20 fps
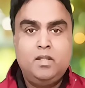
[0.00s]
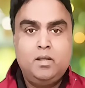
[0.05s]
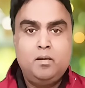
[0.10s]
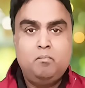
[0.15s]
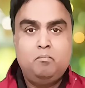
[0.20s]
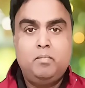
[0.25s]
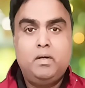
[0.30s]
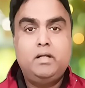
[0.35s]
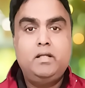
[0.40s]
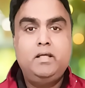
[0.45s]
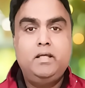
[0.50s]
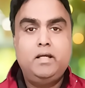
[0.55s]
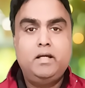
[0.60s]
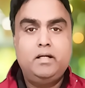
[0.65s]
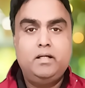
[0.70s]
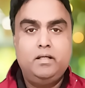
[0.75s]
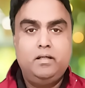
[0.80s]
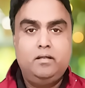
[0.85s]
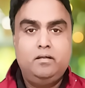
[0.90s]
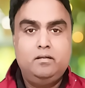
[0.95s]
But he
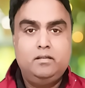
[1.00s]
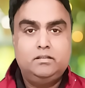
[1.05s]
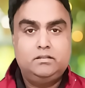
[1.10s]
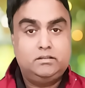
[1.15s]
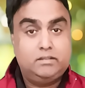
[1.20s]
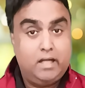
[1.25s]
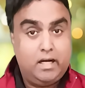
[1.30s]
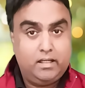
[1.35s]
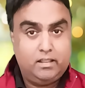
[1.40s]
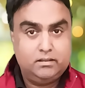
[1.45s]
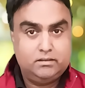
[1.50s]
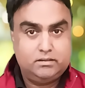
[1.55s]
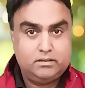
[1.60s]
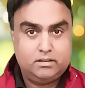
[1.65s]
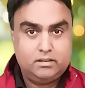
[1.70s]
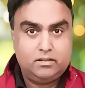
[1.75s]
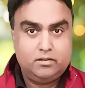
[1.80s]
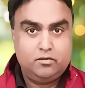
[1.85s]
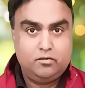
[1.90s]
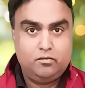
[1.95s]
had a strategy,
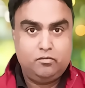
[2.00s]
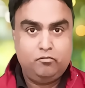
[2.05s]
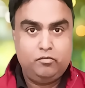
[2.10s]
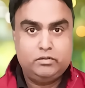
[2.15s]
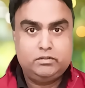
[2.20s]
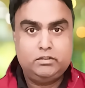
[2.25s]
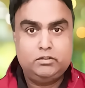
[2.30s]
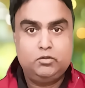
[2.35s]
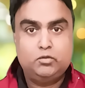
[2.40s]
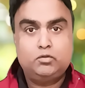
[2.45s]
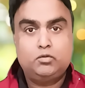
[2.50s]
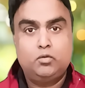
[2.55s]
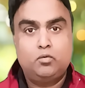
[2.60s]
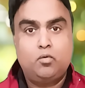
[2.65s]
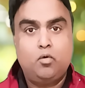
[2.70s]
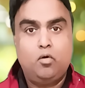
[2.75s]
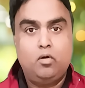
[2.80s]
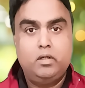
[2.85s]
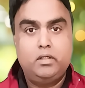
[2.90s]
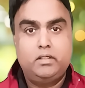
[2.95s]
which he used to
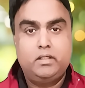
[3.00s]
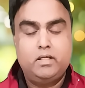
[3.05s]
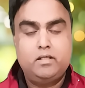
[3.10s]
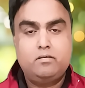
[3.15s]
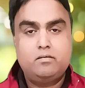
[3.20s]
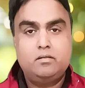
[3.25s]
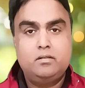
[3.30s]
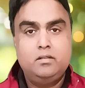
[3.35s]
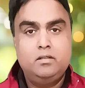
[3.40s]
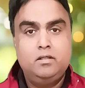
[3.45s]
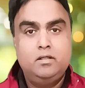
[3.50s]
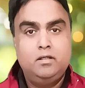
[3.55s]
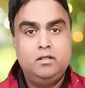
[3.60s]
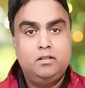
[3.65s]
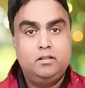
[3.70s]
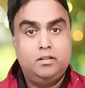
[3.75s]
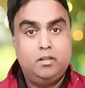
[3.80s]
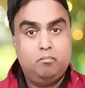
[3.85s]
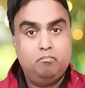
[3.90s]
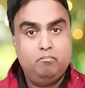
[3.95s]
call it as
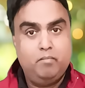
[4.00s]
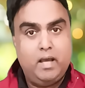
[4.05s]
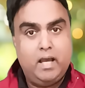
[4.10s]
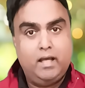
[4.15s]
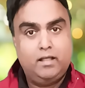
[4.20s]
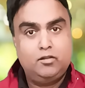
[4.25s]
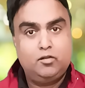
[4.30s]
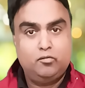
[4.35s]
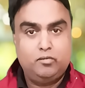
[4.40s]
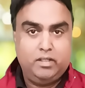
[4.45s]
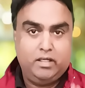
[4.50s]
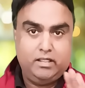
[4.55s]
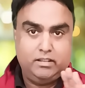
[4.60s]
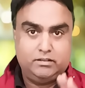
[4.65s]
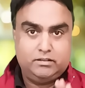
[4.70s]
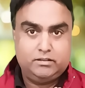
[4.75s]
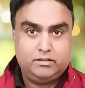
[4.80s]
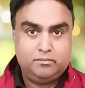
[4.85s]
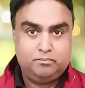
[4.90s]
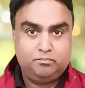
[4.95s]
the math of the
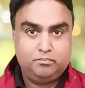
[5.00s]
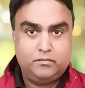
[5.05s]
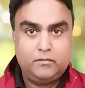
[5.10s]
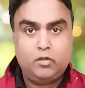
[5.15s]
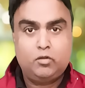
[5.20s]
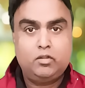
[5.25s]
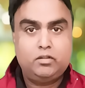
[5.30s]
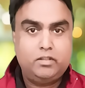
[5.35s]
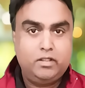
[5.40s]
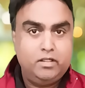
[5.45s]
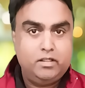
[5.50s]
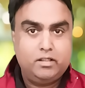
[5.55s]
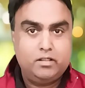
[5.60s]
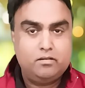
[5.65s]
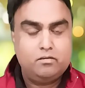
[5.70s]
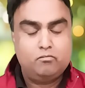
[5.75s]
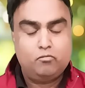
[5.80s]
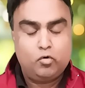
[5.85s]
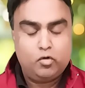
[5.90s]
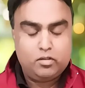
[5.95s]
edge. Now, the thing
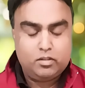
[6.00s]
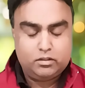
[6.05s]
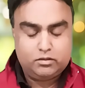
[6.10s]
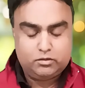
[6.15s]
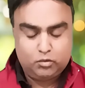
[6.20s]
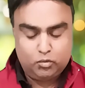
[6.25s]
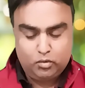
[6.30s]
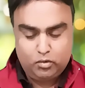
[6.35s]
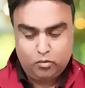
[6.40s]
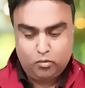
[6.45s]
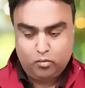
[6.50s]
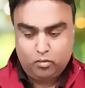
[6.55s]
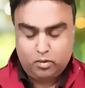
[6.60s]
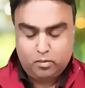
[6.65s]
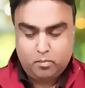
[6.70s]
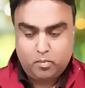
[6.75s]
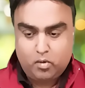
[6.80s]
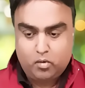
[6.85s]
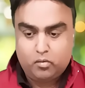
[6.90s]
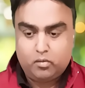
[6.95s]
is, what is the story all
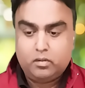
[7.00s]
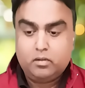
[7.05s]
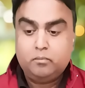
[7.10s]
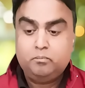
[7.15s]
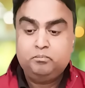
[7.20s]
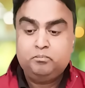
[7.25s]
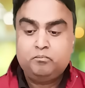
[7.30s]
about?